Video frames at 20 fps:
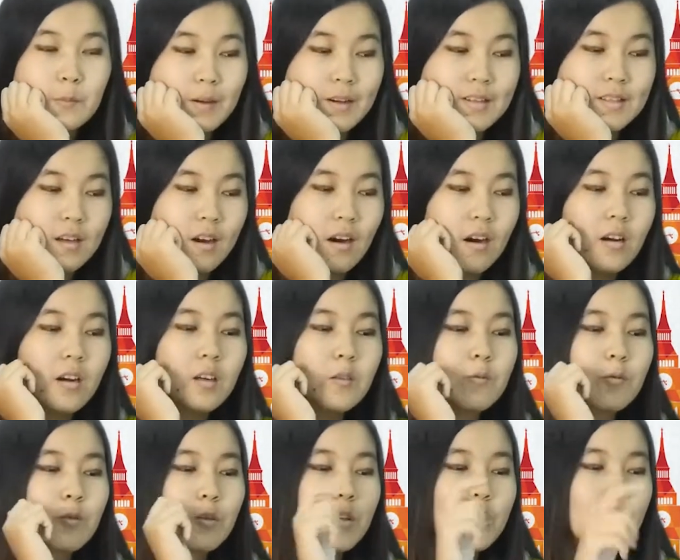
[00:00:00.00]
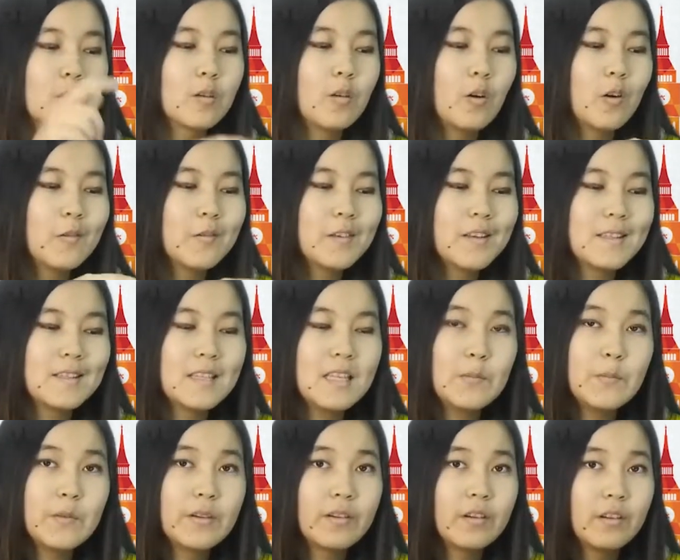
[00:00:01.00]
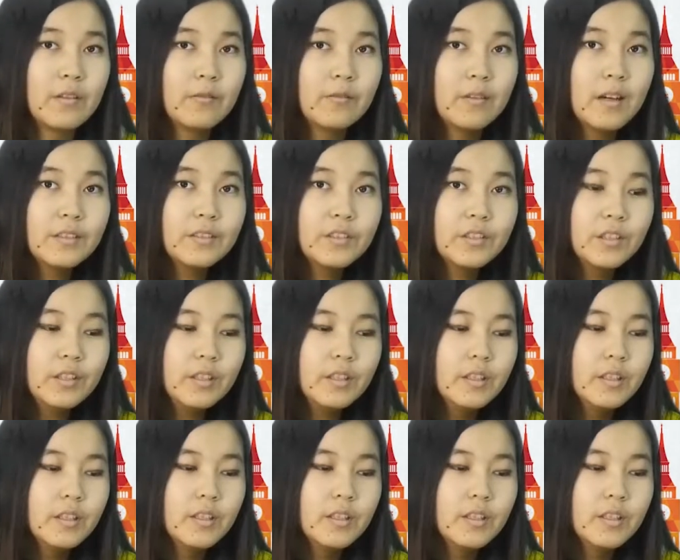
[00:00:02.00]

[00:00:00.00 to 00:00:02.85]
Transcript: by the hard work of his immigrant father,